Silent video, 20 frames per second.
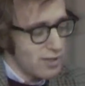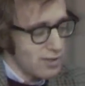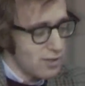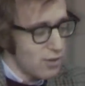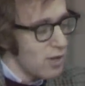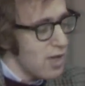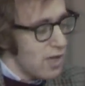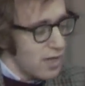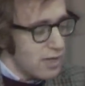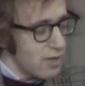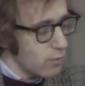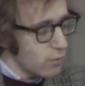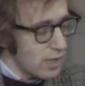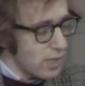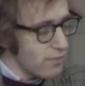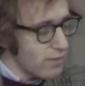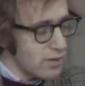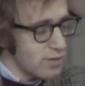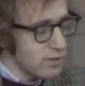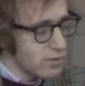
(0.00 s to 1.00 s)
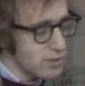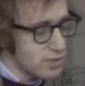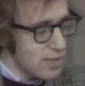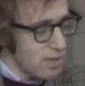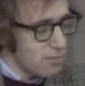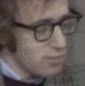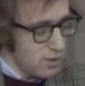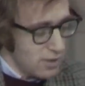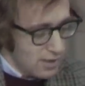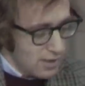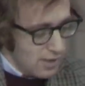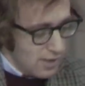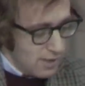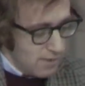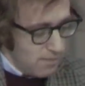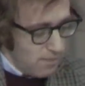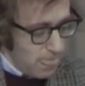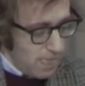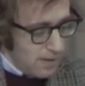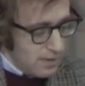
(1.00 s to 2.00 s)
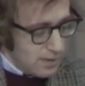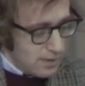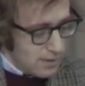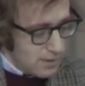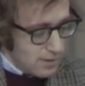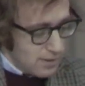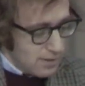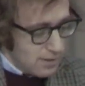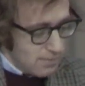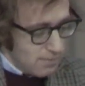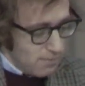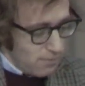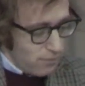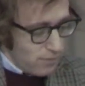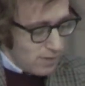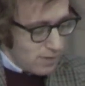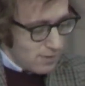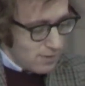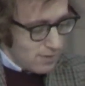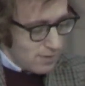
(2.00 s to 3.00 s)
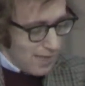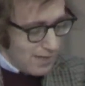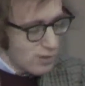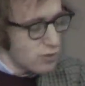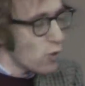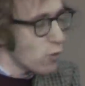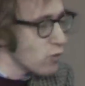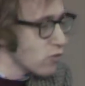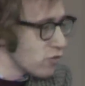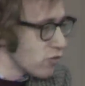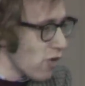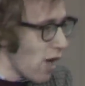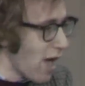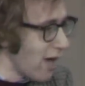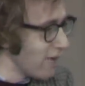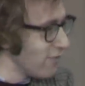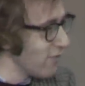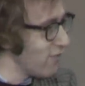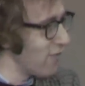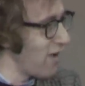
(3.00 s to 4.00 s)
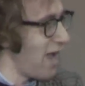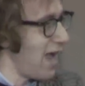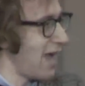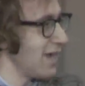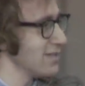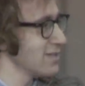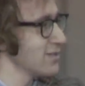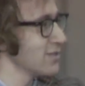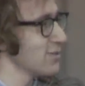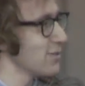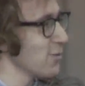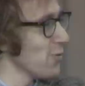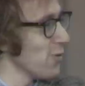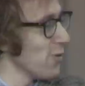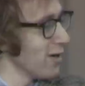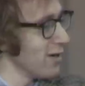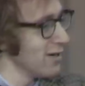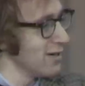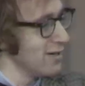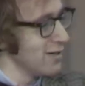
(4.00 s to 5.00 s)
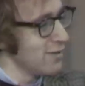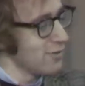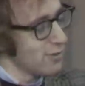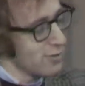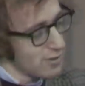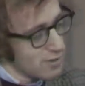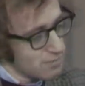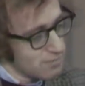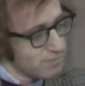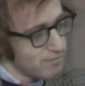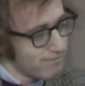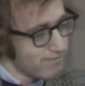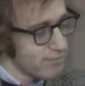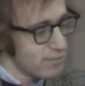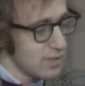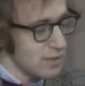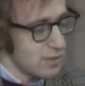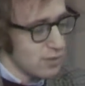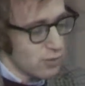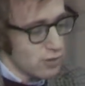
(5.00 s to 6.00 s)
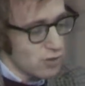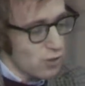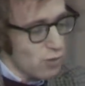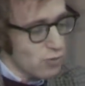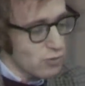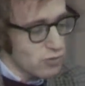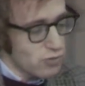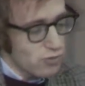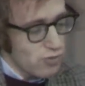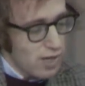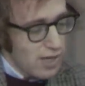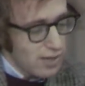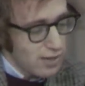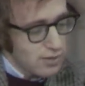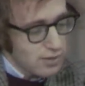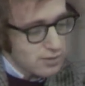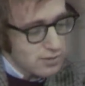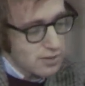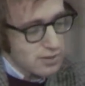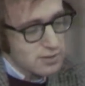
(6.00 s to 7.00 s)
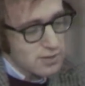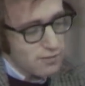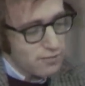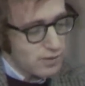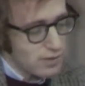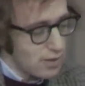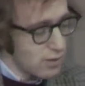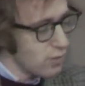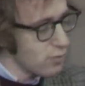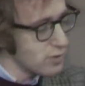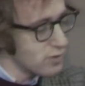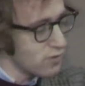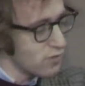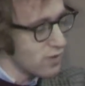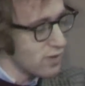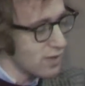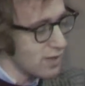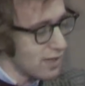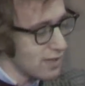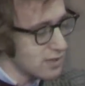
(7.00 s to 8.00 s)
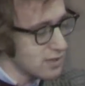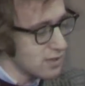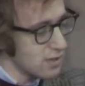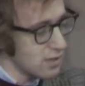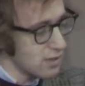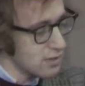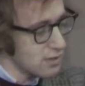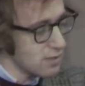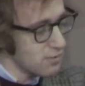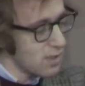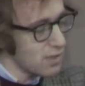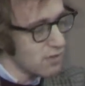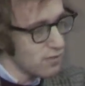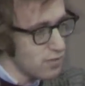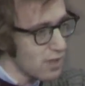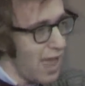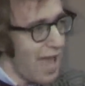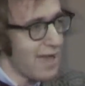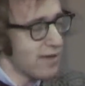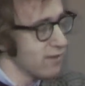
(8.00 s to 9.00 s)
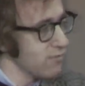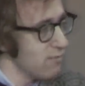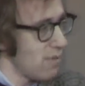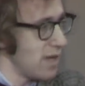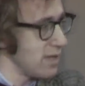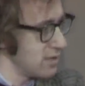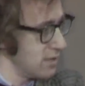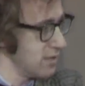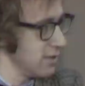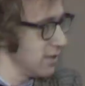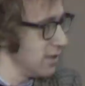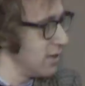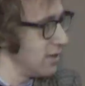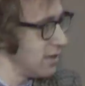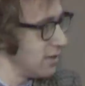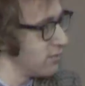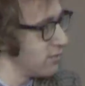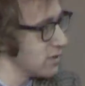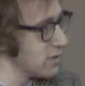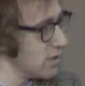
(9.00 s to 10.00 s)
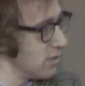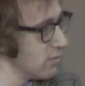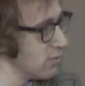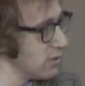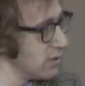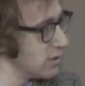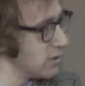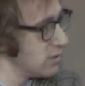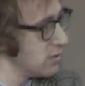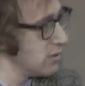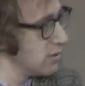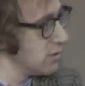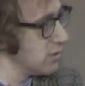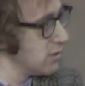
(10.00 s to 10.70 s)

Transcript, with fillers: You know, it, whenever you do something. Um, um, like don't drive fast or or or don't drink or stuff like that. You always feel that it's a, some kind of lack of masculinity for some reason.